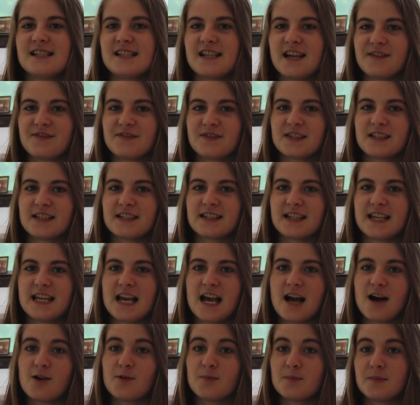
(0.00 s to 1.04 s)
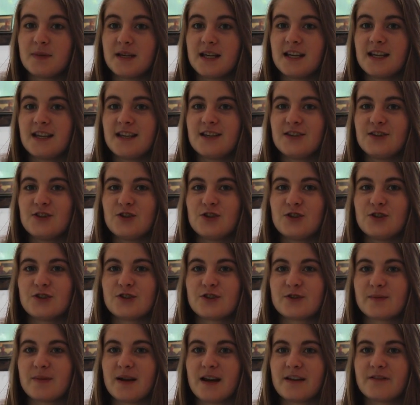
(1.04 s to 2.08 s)
definitely helped me
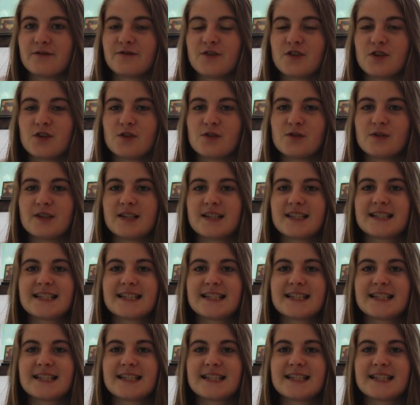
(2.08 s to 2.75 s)
use my phone